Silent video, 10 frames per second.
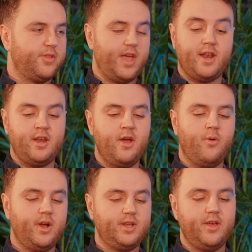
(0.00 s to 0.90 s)
So they had
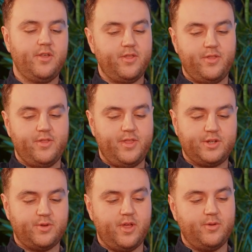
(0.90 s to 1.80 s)
no idea that
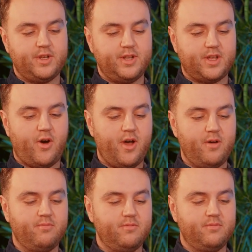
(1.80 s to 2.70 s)
literally there was an entire